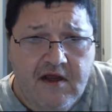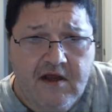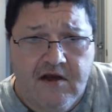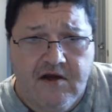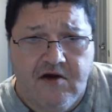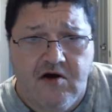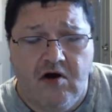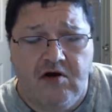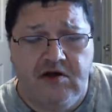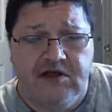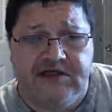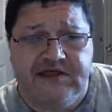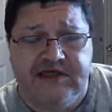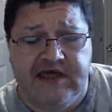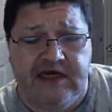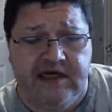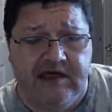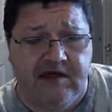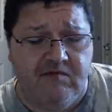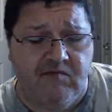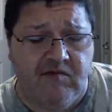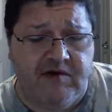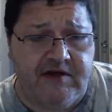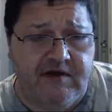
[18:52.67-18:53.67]

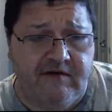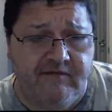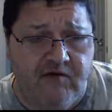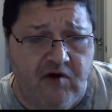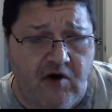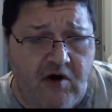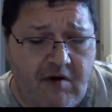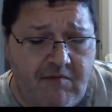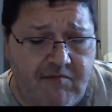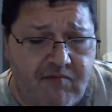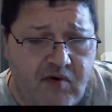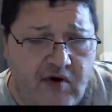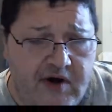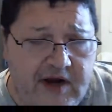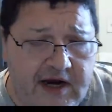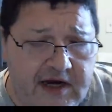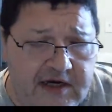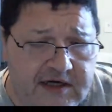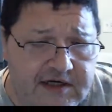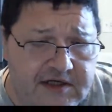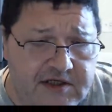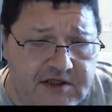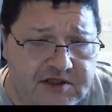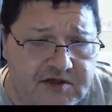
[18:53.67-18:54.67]
content when you've got a
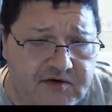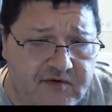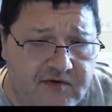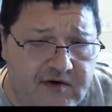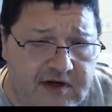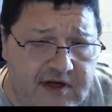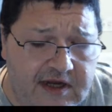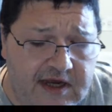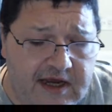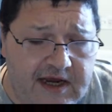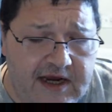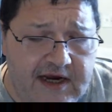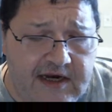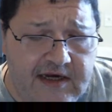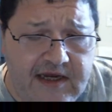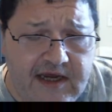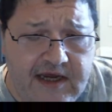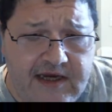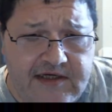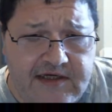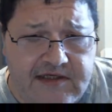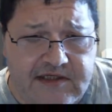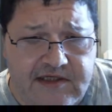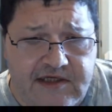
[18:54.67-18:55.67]
brain injury,
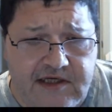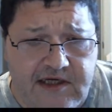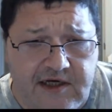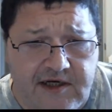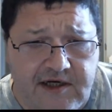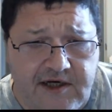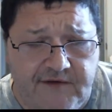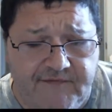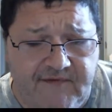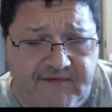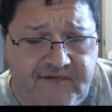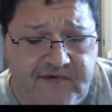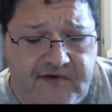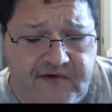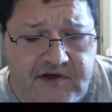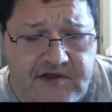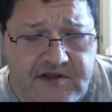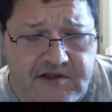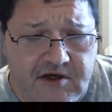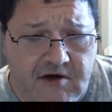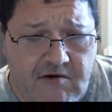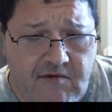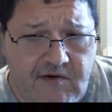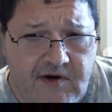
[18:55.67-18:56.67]
ADHD, and other
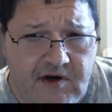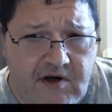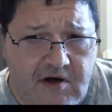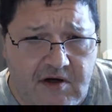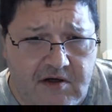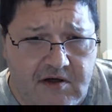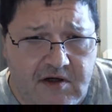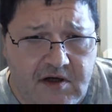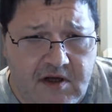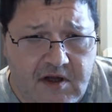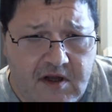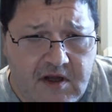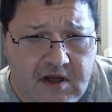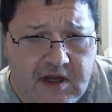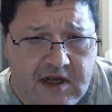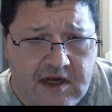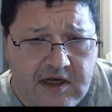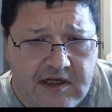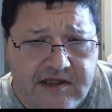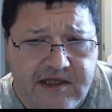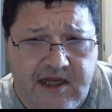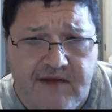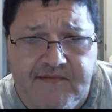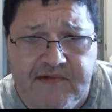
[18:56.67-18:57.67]
things going on.
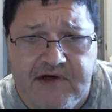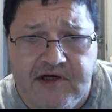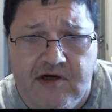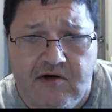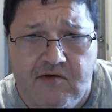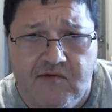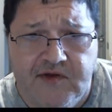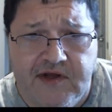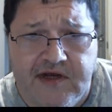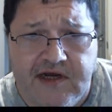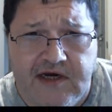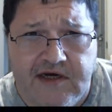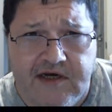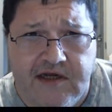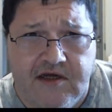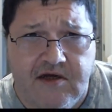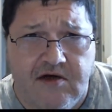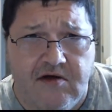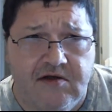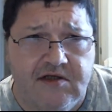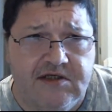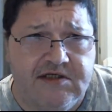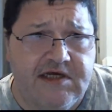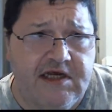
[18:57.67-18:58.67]
Let me know the kind of
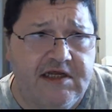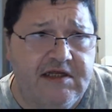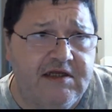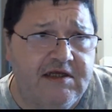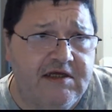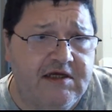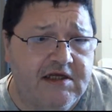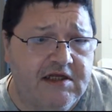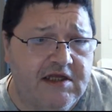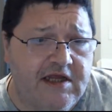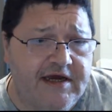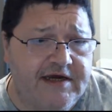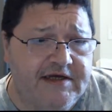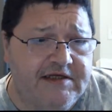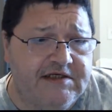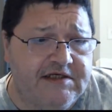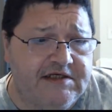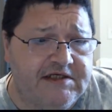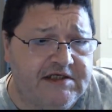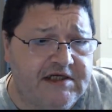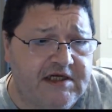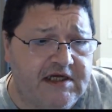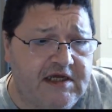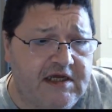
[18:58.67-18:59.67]
content that you'd like to
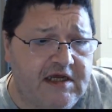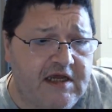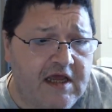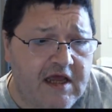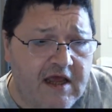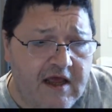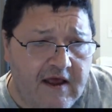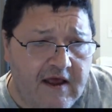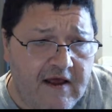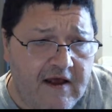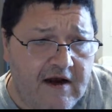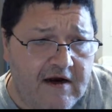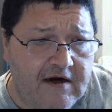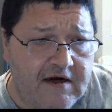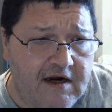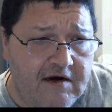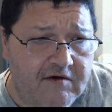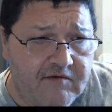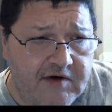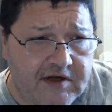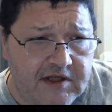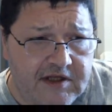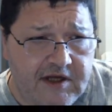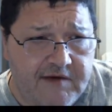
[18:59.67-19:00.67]
see, and I
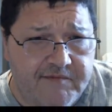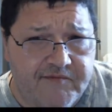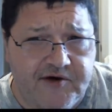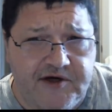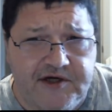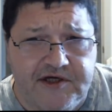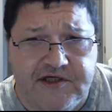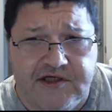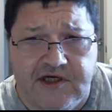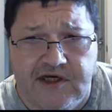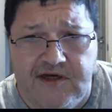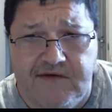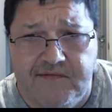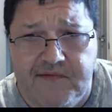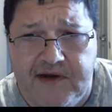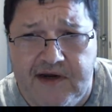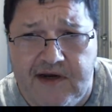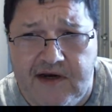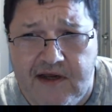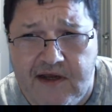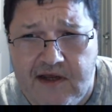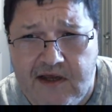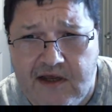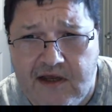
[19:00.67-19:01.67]
really appreciate you
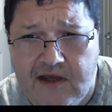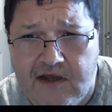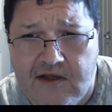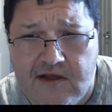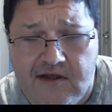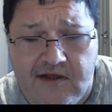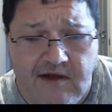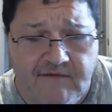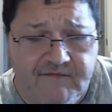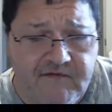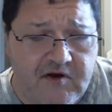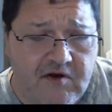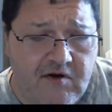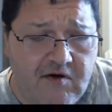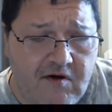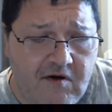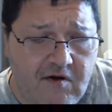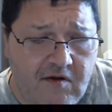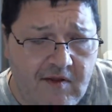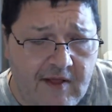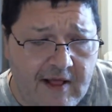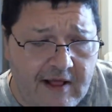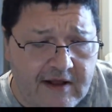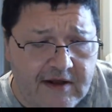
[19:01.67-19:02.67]
being here. Love you
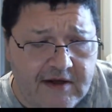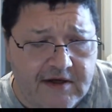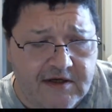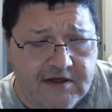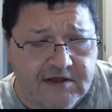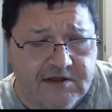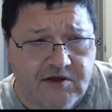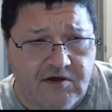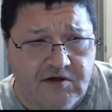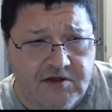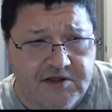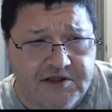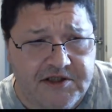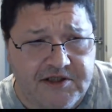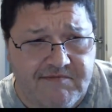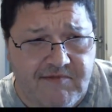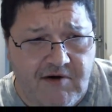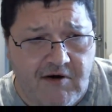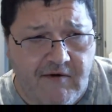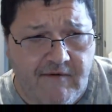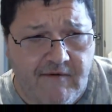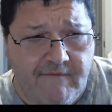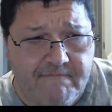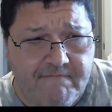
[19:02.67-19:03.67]
all. Talk to you
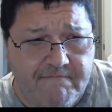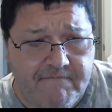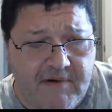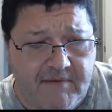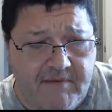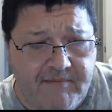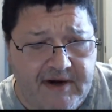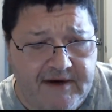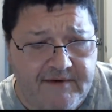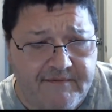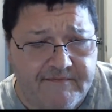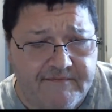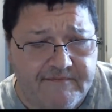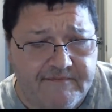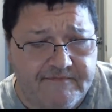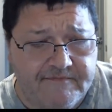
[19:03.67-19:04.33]
tomorrow. Bye-bye.